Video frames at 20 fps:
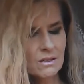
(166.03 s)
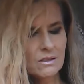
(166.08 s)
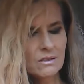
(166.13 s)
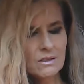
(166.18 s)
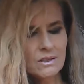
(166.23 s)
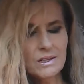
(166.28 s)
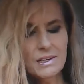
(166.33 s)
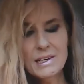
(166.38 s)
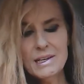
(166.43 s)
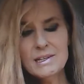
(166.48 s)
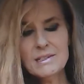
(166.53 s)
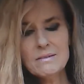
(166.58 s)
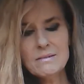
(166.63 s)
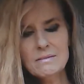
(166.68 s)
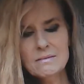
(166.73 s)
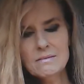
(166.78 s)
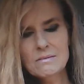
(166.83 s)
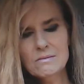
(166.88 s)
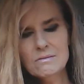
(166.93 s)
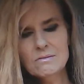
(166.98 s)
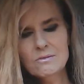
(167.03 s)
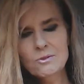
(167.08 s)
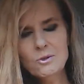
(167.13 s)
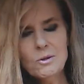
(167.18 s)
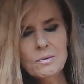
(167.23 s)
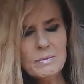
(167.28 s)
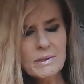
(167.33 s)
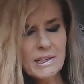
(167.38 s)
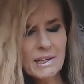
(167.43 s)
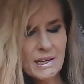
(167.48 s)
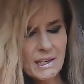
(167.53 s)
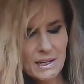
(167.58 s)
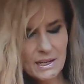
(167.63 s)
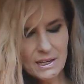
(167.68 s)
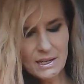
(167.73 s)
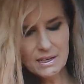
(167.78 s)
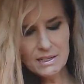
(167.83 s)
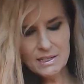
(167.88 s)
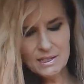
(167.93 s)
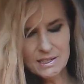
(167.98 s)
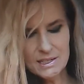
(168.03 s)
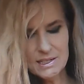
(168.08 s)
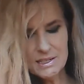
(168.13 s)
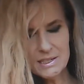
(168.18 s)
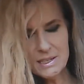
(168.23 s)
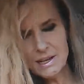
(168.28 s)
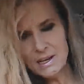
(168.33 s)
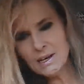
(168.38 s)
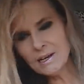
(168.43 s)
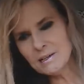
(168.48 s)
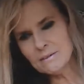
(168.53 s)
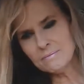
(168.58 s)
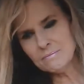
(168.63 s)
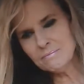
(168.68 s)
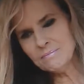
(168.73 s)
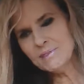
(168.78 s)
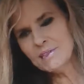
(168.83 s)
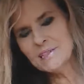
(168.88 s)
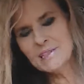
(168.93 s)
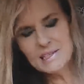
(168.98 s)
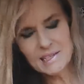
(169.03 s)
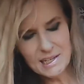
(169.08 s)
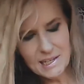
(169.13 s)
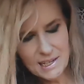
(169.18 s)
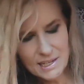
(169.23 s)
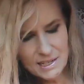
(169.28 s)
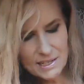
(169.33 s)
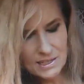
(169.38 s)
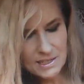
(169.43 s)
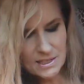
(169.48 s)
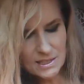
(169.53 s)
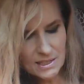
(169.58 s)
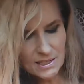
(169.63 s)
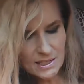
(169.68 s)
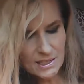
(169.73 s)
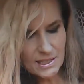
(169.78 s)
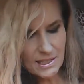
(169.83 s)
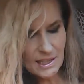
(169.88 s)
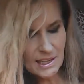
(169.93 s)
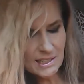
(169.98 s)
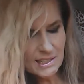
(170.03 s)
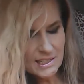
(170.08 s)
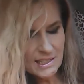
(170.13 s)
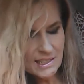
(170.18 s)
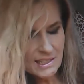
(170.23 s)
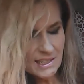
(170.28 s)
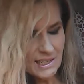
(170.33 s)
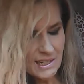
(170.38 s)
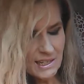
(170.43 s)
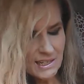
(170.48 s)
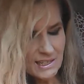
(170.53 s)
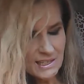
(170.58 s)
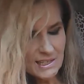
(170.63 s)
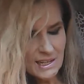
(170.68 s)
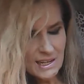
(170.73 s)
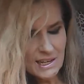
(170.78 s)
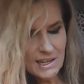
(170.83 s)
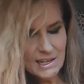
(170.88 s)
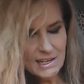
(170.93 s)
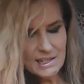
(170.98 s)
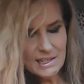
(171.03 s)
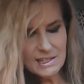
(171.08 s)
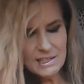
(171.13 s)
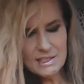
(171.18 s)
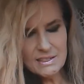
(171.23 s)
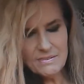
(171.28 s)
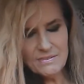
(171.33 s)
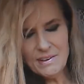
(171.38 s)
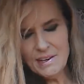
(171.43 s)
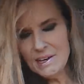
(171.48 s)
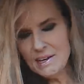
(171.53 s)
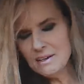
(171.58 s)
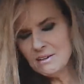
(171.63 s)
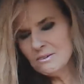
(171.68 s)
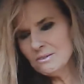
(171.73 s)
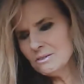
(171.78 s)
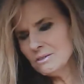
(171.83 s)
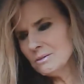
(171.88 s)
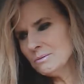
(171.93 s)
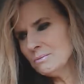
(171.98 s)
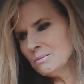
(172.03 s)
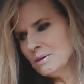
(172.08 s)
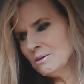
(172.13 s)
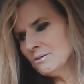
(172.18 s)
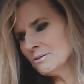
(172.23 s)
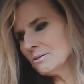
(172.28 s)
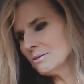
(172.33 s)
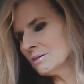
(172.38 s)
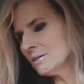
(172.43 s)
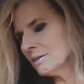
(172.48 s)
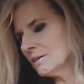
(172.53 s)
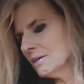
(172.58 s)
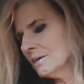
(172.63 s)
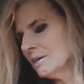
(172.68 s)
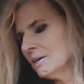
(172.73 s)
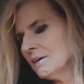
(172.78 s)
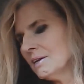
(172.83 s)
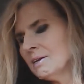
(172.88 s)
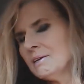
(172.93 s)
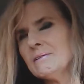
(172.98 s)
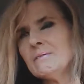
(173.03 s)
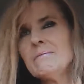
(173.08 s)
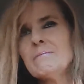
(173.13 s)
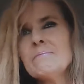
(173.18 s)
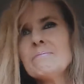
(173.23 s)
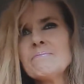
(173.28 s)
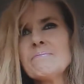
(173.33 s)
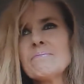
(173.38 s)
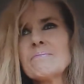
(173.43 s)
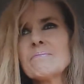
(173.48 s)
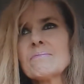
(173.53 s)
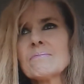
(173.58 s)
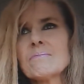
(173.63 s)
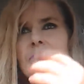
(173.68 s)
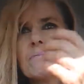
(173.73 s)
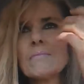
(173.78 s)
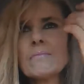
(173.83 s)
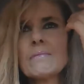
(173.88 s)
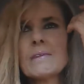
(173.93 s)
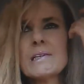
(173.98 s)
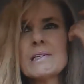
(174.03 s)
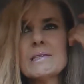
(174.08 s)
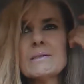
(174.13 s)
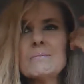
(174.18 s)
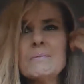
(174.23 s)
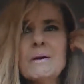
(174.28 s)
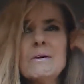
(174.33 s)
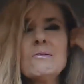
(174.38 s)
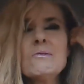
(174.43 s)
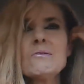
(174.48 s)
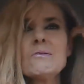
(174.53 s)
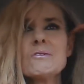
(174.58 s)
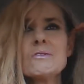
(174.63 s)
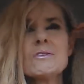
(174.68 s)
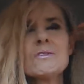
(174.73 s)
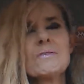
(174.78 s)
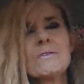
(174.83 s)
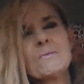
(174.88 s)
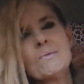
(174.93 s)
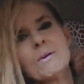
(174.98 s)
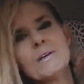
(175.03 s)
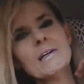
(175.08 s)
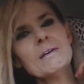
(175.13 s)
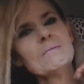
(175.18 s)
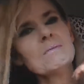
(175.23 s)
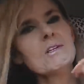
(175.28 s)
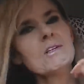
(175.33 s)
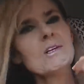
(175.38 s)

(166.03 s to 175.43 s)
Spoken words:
You can get, normally this this lung disease is found mostly in smokers, from what I'm